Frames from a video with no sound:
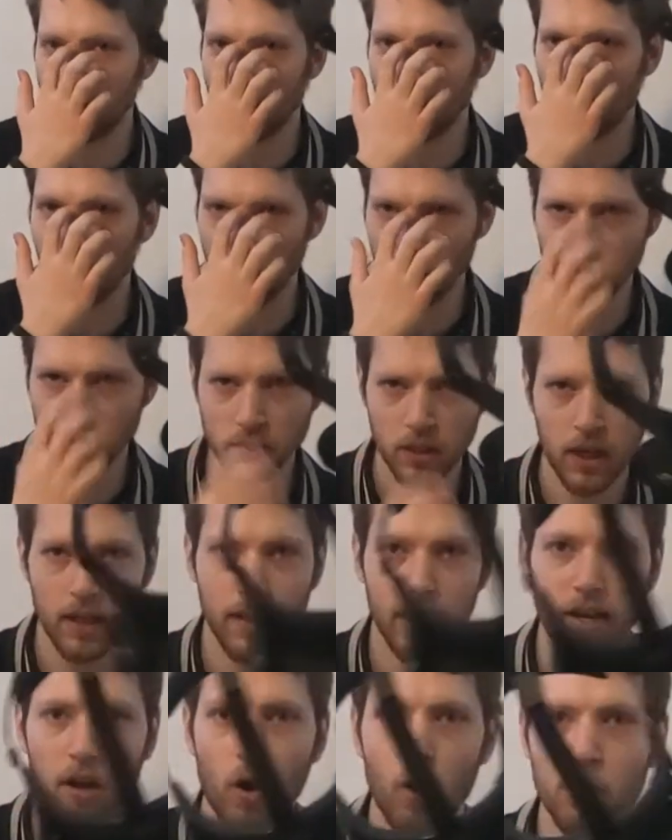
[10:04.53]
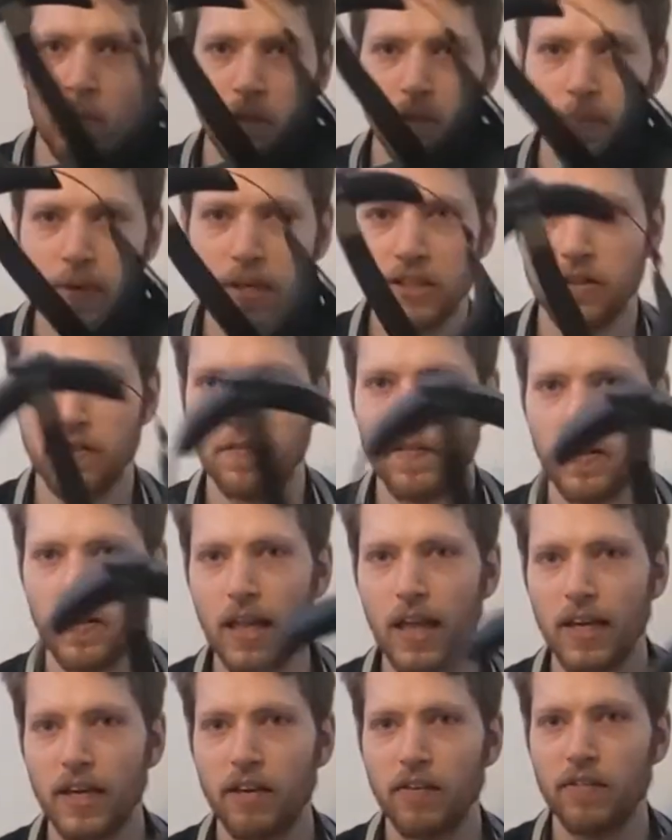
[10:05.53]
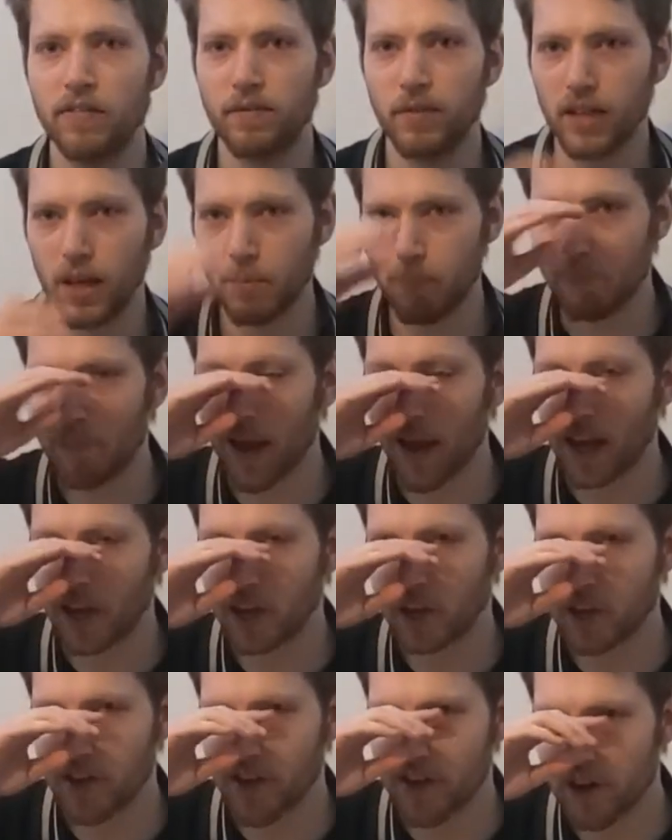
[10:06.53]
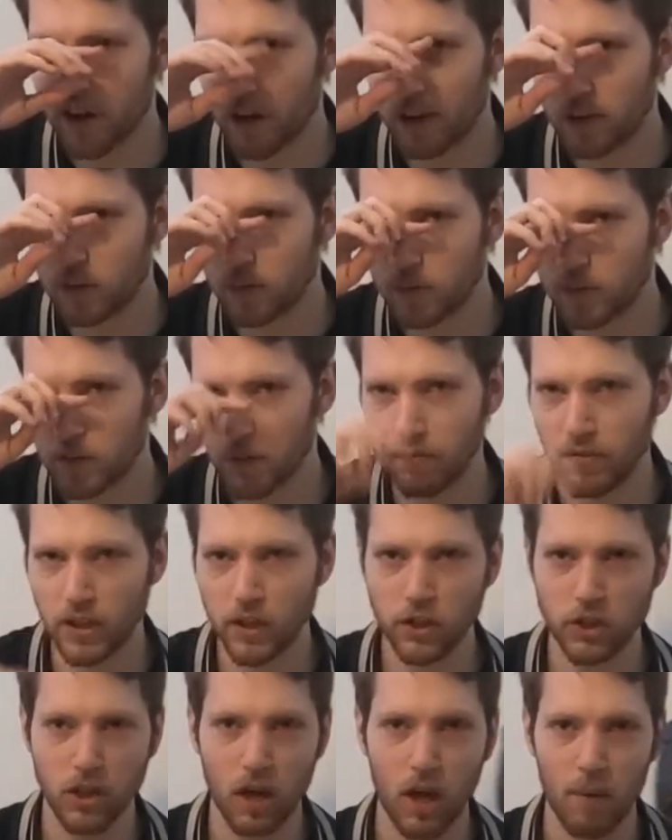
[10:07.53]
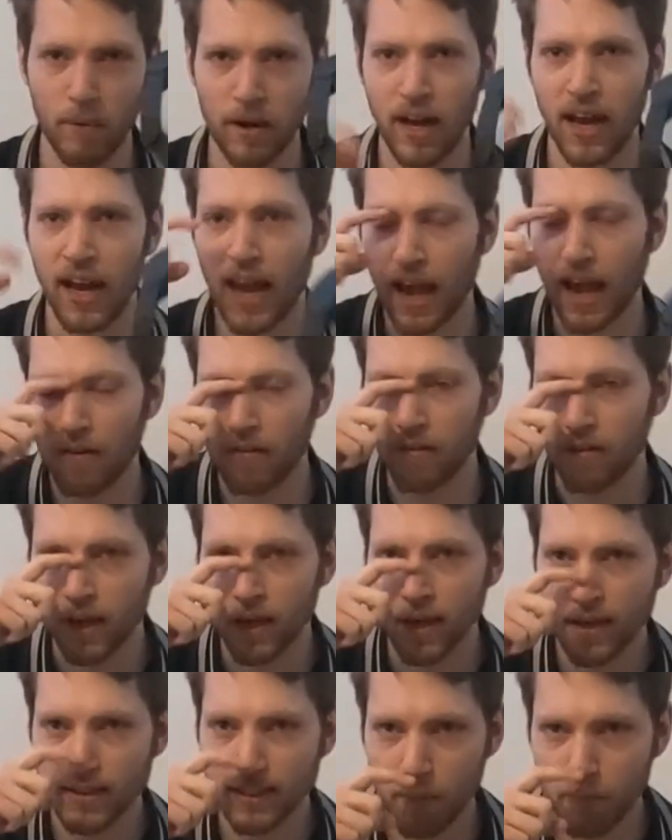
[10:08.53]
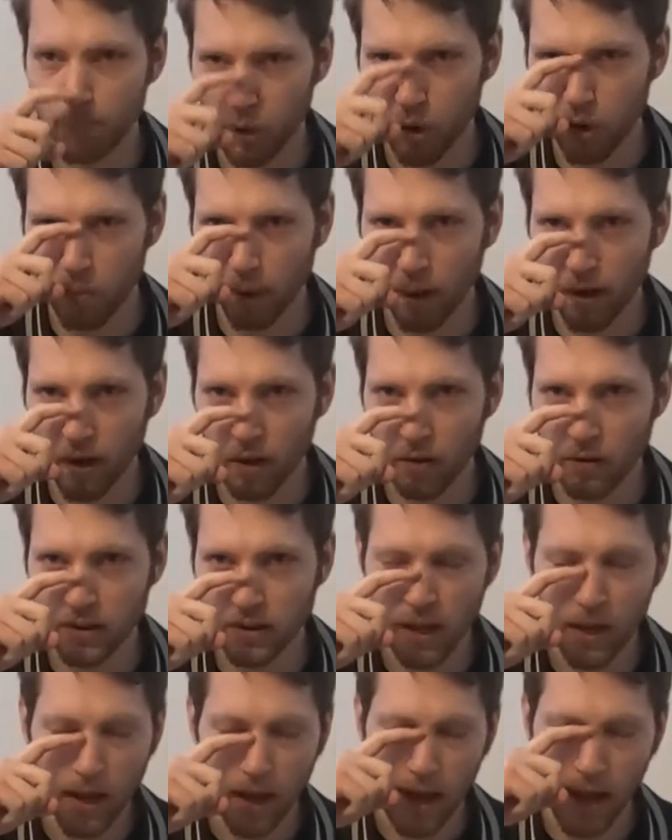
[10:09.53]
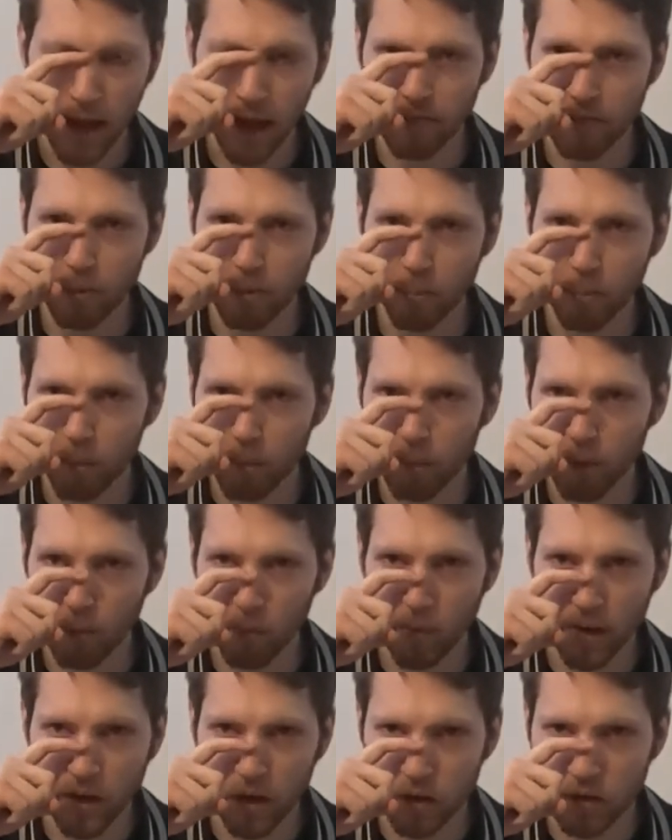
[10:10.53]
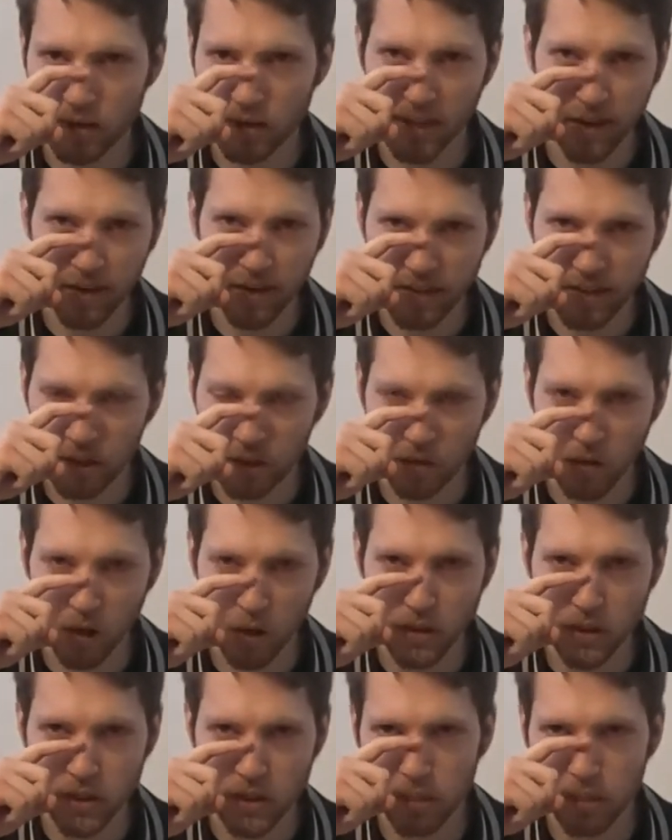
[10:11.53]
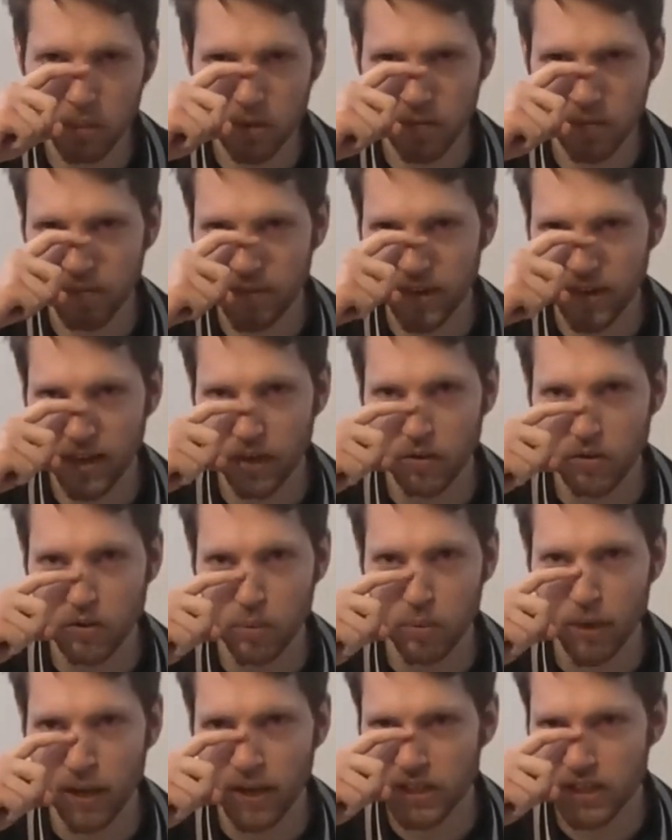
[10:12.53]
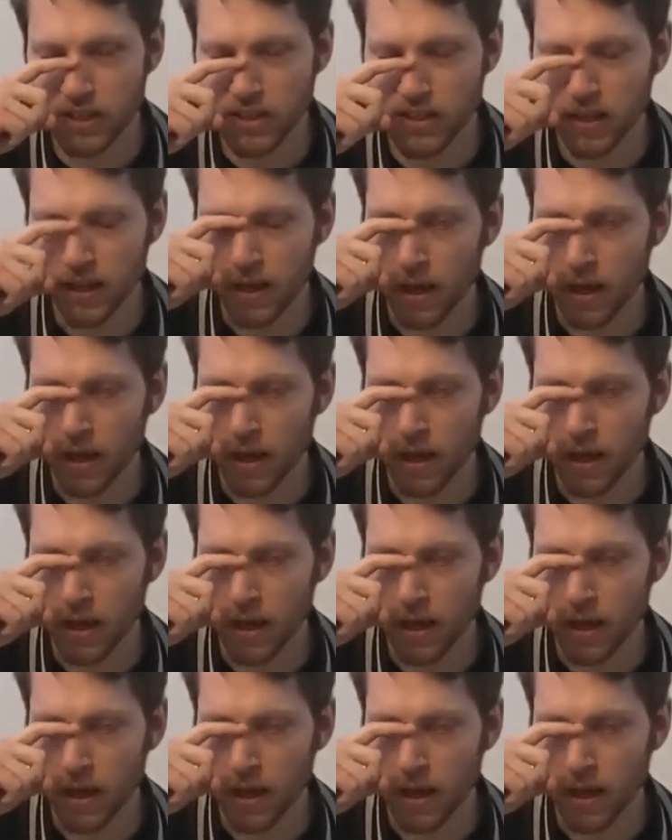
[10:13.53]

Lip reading: your nose. Like it almost makes you feel like you've like bashed your nose with something sharp. And I have, because I broke my nose, I have a bump on my nose here. It's not noticeable in videos or pictures,